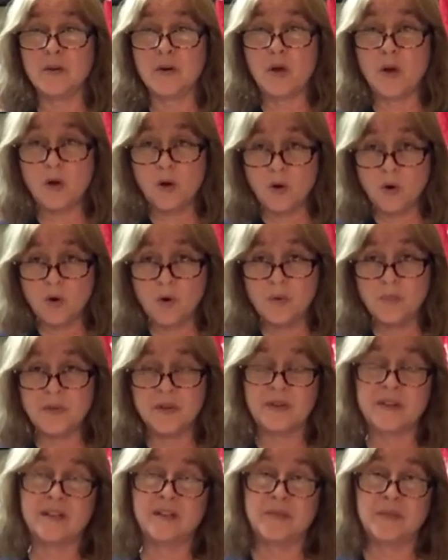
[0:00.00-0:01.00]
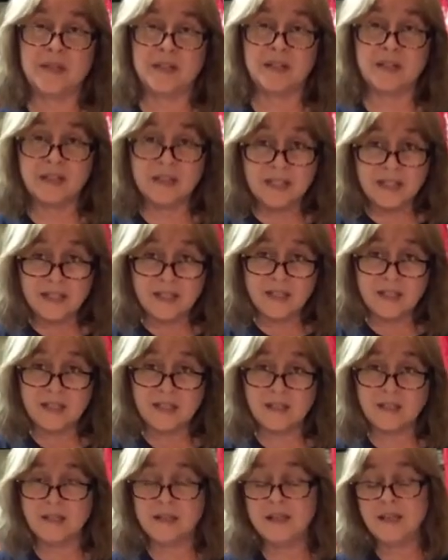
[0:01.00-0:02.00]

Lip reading: home, you're going to be cleaning,